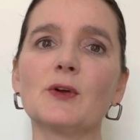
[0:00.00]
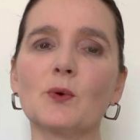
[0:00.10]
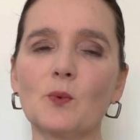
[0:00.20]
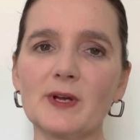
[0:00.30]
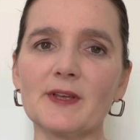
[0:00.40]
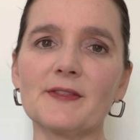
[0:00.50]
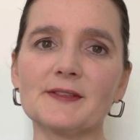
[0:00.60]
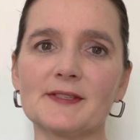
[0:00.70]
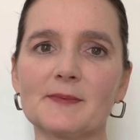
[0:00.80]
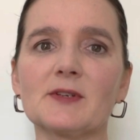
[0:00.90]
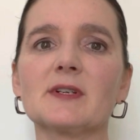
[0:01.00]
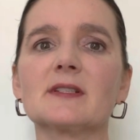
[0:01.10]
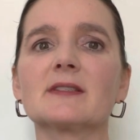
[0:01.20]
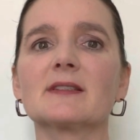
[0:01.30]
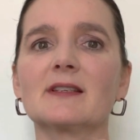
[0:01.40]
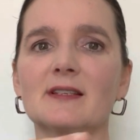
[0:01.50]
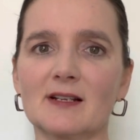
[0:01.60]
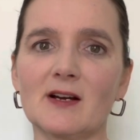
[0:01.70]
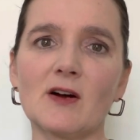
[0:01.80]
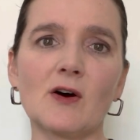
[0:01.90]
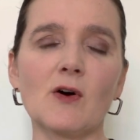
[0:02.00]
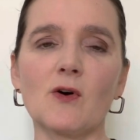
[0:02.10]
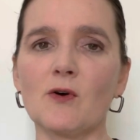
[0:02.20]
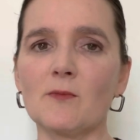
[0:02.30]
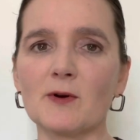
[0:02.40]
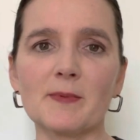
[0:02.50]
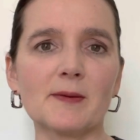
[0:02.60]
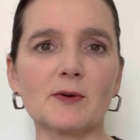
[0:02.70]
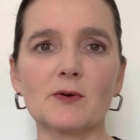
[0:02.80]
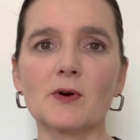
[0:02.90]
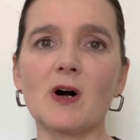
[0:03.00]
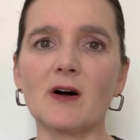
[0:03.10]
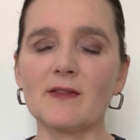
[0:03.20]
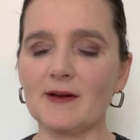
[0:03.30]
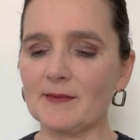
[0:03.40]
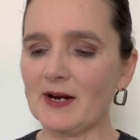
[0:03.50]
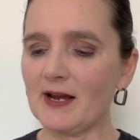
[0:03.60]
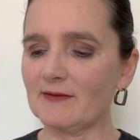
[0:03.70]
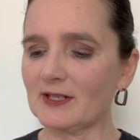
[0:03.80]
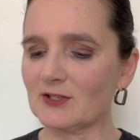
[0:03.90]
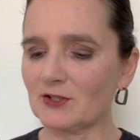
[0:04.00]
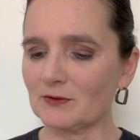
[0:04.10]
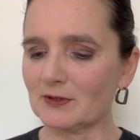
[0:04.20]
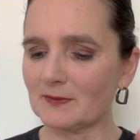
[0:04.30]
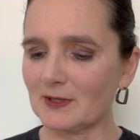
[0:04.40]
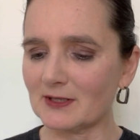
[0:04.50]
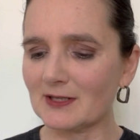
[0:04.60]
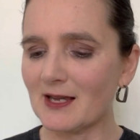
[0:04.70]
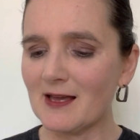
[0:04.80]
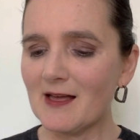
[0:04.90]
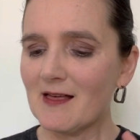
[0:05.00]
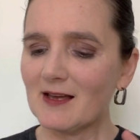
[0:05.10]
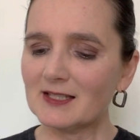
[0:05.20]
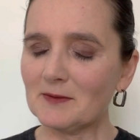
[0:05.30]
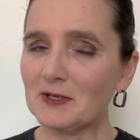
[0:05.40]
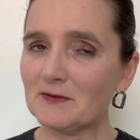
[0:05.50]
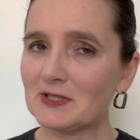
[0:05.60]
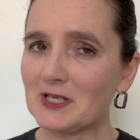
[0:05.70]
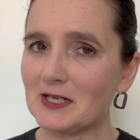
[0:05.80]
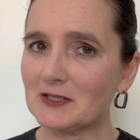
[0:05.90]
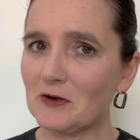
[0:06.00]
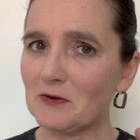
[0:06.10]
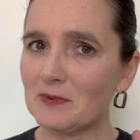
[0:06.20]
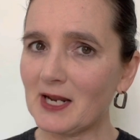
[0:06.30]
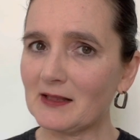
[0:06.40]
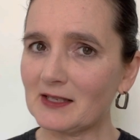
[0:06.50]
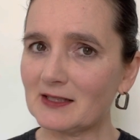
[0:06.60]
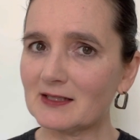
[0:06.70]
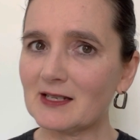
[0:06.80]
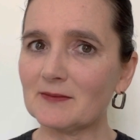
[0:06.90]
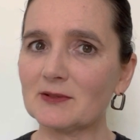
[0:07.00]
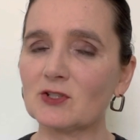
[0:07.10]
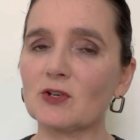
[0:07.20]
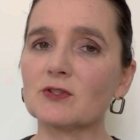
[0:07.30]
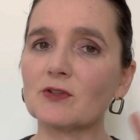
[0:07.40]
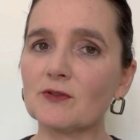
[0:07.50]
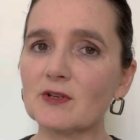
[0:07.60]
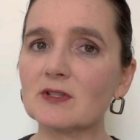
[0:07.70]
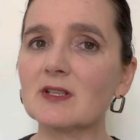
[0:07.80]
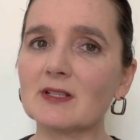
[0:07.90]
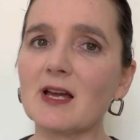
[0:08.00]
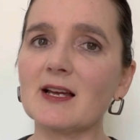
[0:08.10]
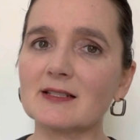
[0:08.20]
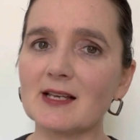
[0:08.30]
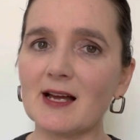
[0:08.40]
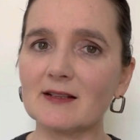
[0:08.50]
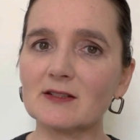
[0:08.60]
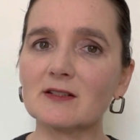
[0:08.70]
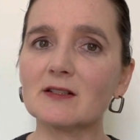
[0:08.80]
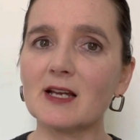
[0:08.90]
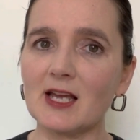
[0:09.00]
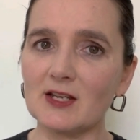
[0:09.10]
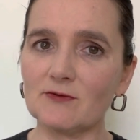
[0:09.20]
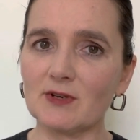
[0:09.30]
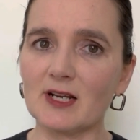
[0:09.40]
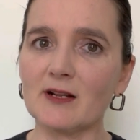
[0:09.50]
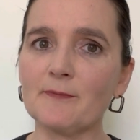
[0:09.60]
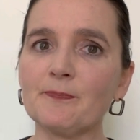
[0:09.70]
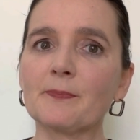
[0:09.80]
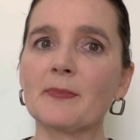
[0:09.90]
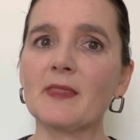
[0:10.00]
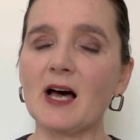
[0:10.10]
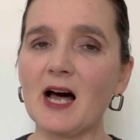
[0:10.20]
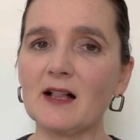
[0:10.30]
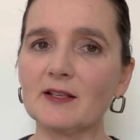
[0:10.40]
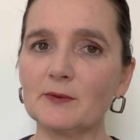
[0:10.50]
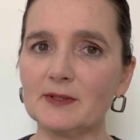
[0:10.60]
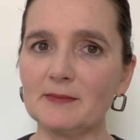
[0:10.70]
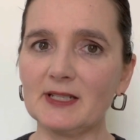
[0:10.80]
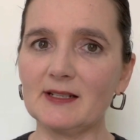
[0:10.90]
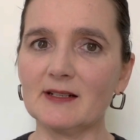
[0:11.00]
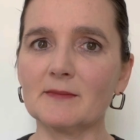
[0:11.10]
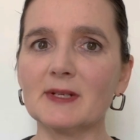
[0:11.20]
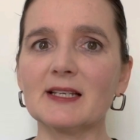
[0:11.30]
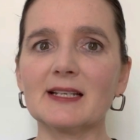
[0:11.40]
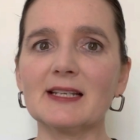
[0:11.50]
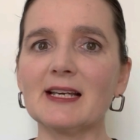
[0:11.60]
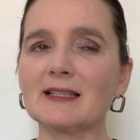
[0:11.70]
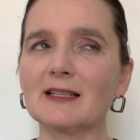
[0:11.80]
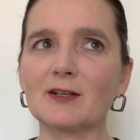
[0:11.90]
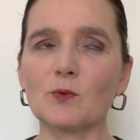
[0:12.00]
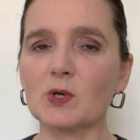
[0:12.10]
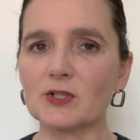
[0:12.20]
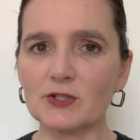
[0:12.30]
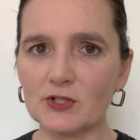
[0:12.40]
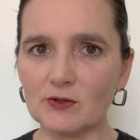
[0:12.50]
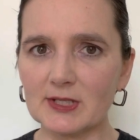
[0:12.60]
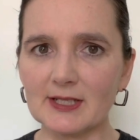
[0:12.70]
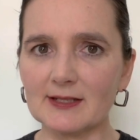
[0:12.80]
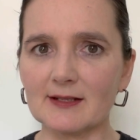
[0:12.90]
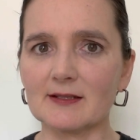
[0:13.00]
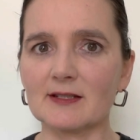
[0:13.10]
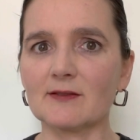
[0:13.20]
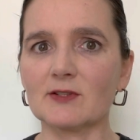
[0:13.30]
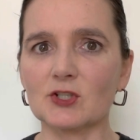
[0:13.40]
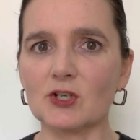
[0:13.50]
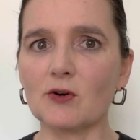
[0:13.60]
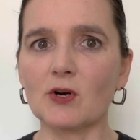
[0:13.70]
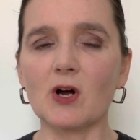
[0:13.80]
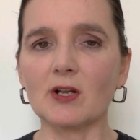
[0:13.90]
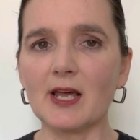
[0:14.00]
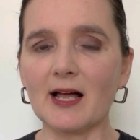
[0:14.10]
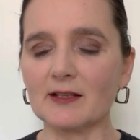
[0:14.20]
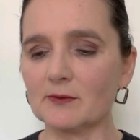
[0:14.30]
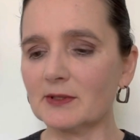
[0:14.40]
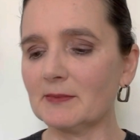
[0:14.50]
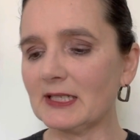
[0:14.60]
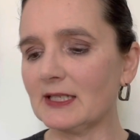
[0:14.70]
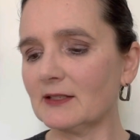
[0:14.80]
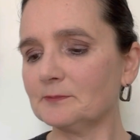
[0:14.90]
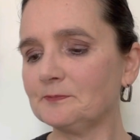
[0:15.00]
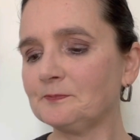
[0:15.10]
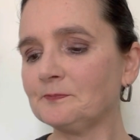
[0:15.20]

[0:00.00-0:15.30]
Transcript: with spirits in a home, or people who call them or having issues with spirits. That's a bit of a side note, but I like these types of shows. So there's this guy, Tyler Henry, the Hollywood medium, and he had like 1 or 2 seasons of a show called Hollywood Medium.